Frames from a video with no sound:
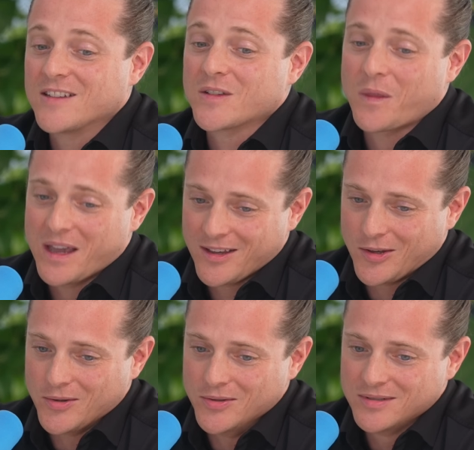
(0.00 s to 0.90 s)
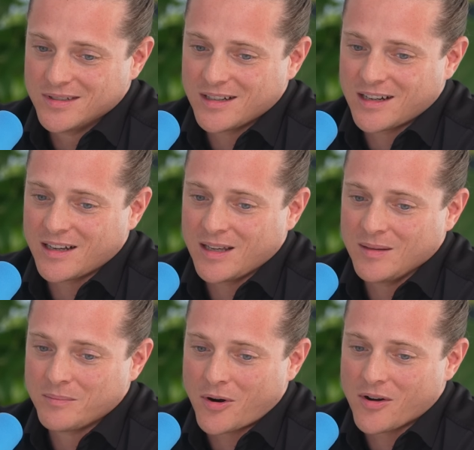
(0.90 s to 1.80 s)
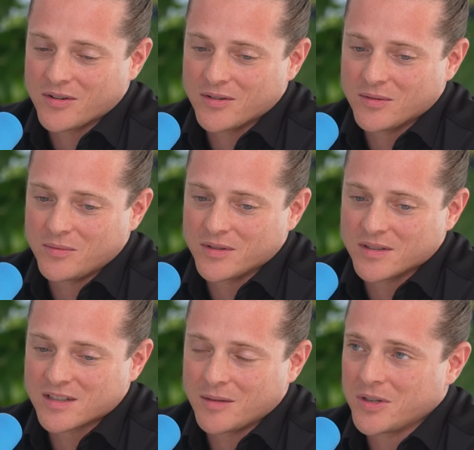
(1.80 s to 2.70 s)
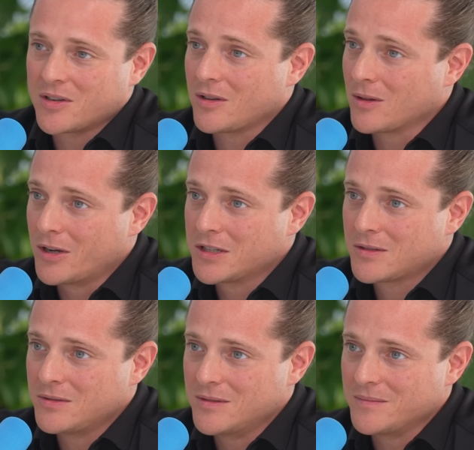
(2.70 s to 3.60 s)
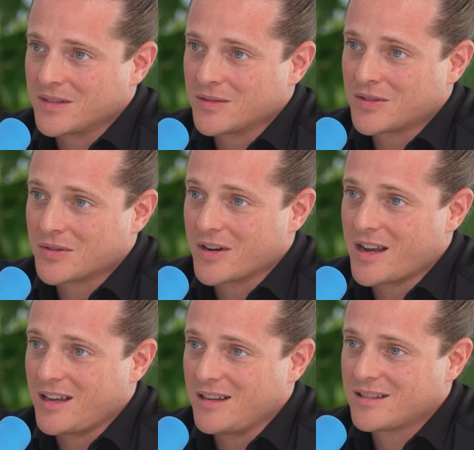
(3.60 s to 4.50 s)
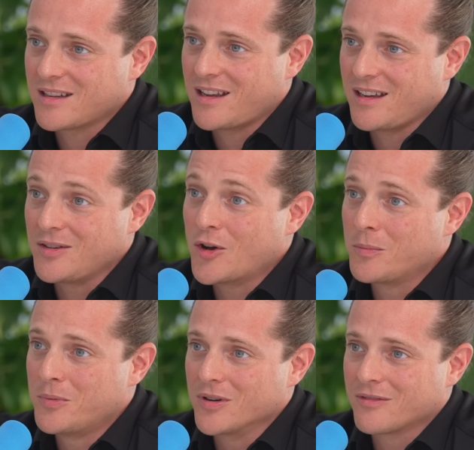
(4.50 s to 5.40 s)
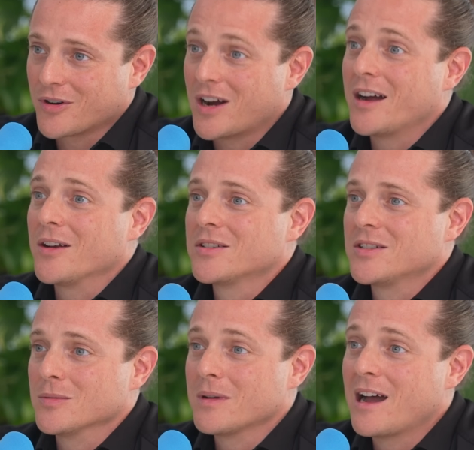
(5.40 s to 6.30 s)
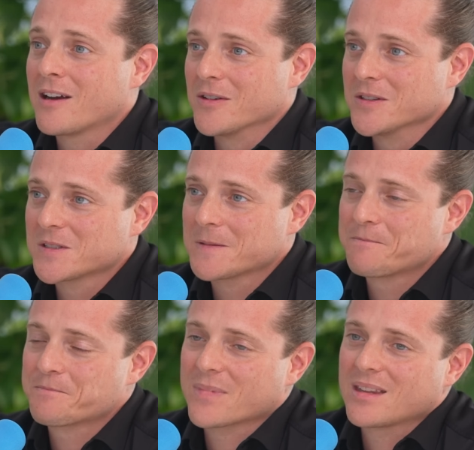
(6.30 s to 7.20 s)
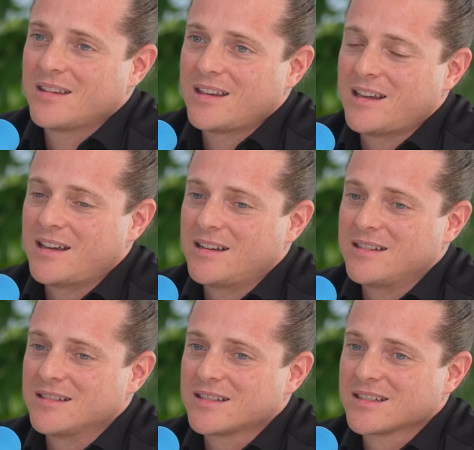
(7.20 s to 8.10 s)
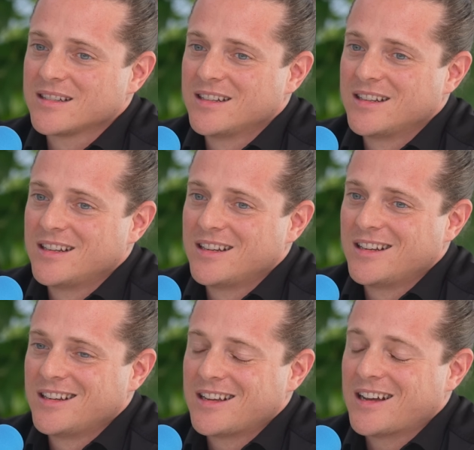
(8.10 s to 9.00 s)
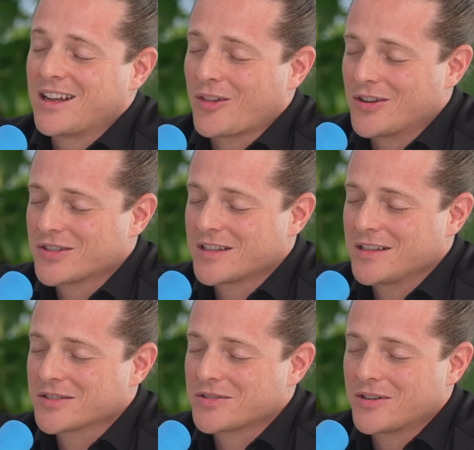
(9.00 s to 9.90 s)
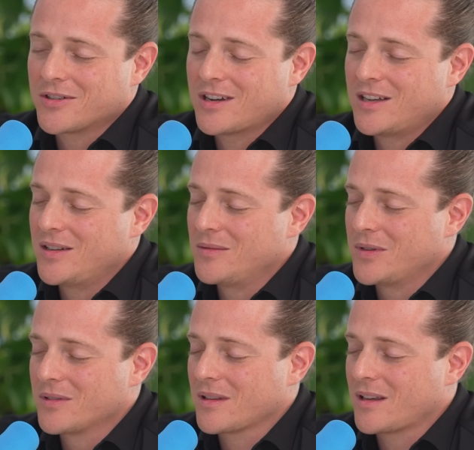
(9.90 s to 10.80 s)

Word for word: as a thank you I partnered with this company called Leuchtturm to create a notebook for higher tier backers and I launched the Kickstarter and then with